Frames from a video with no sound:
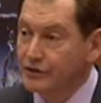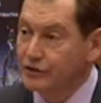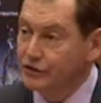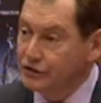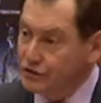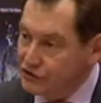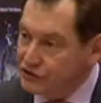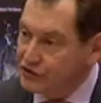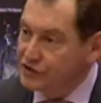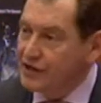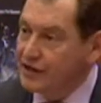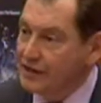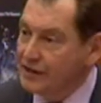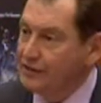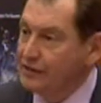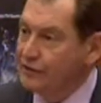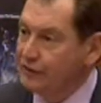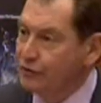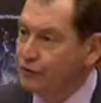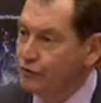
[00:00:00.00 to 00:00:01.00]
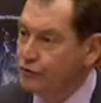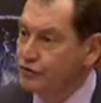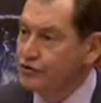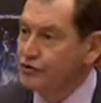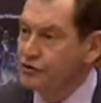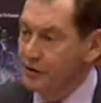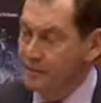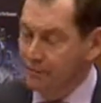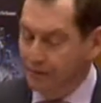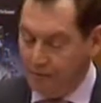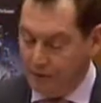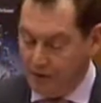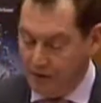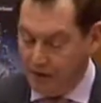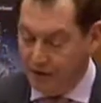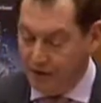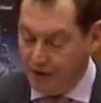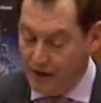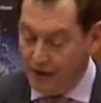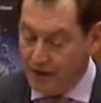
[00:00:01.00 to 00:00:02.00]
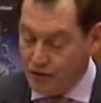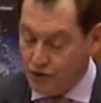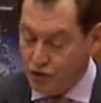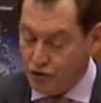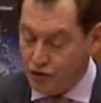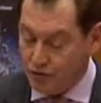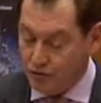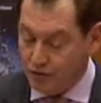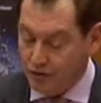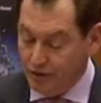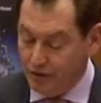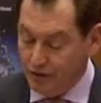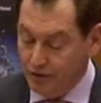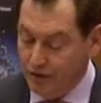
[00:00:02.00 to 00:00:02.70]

sustained through drip irrigation,